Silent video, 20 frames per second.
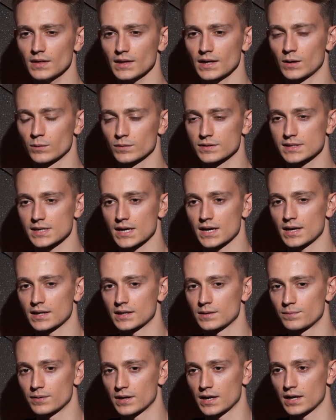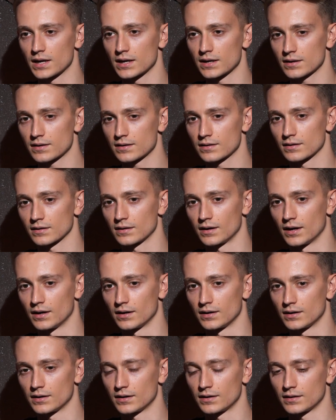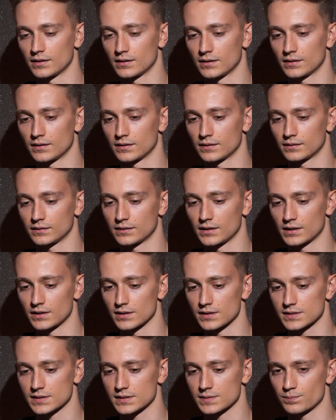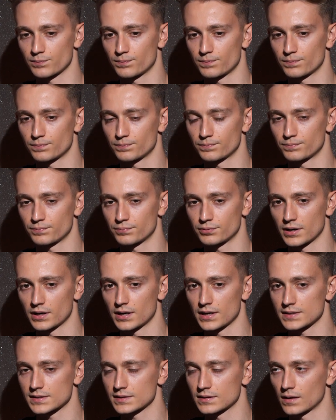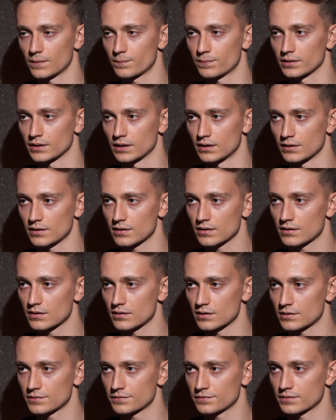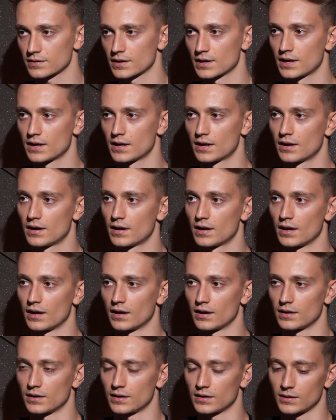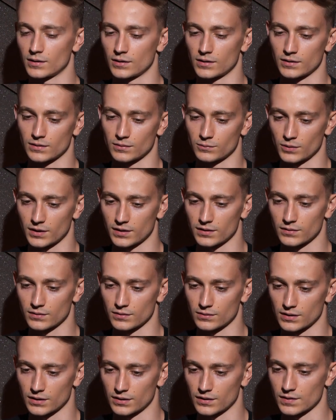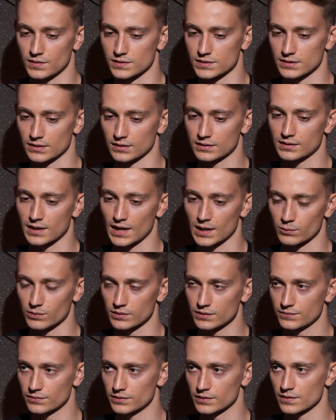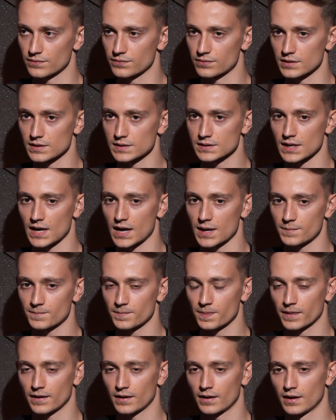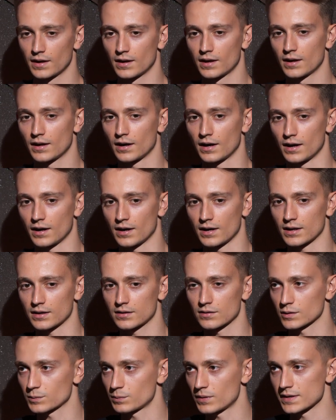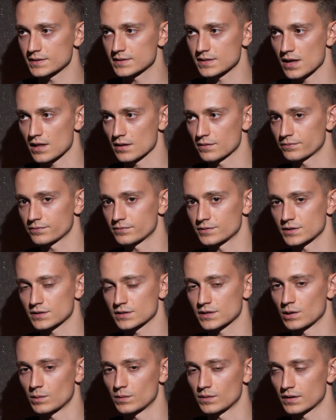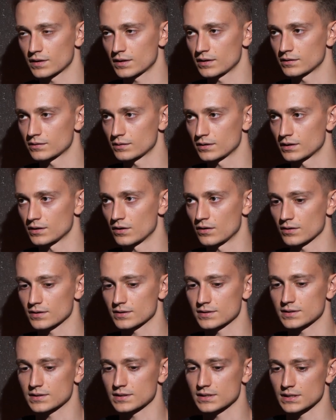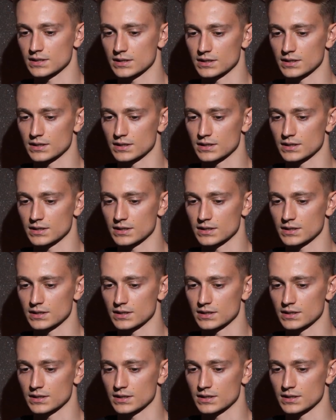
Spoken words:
I would say at the beginning, there is pretty steep learning curve. When you are using Tailwind for the first time, I caught myself just going into the docs